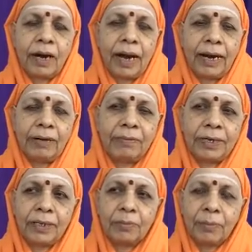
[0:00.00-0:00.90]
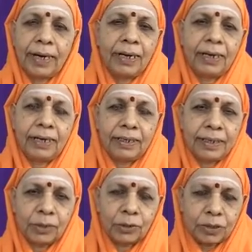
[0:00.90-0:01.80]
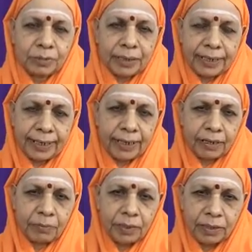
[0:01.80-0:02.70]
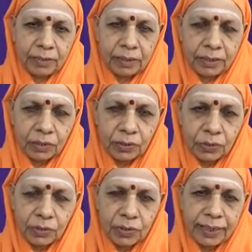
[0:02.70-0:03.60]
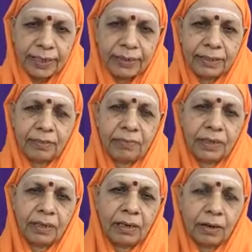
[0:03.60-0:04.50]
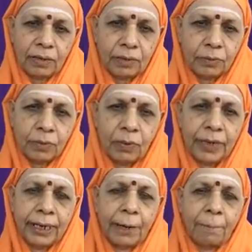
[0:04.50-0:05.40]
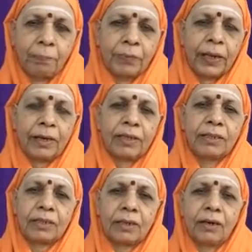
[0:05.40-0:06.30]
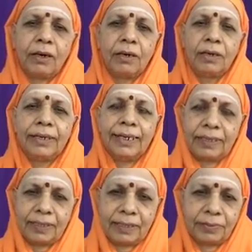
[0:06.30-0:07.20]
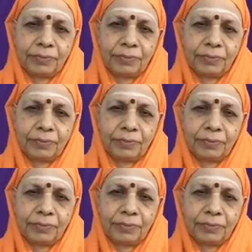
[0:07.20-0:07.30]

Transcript: And when the mind, the Sukshma Sariram, is dissociated with the gross body is called death.